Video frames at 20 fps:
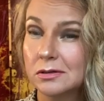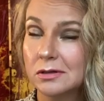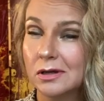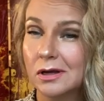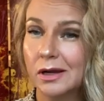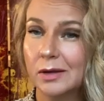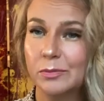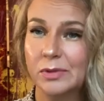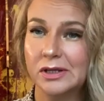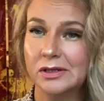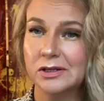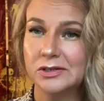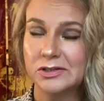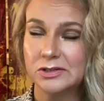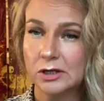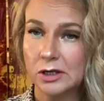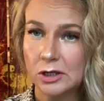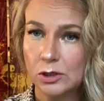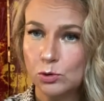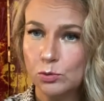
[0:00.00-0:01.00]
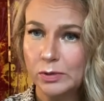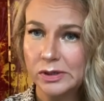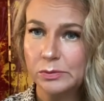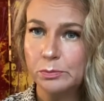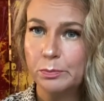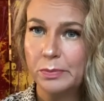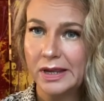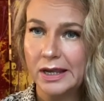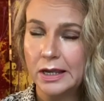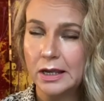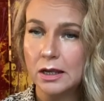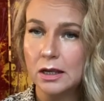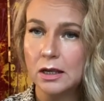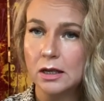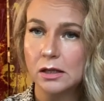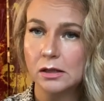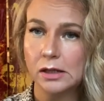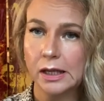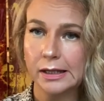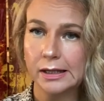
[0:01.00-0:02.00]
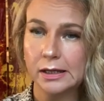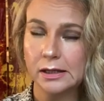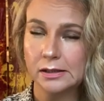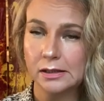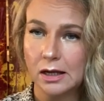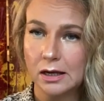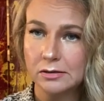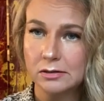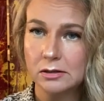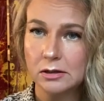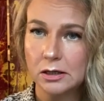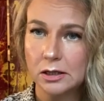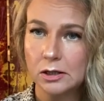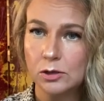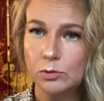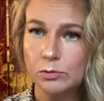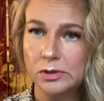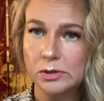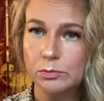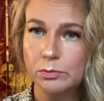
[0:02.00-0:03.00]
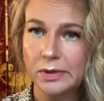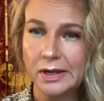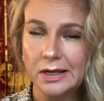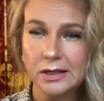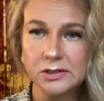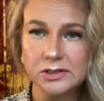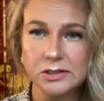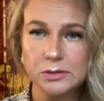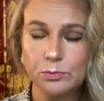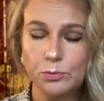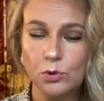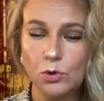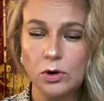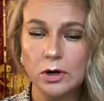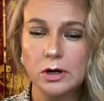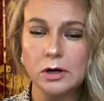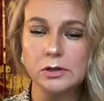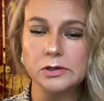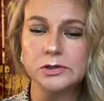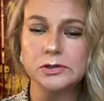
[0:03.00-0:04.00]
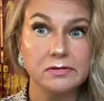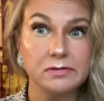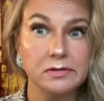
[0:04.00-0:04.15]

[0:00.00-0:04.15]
I mean, as a human being, like another human being support,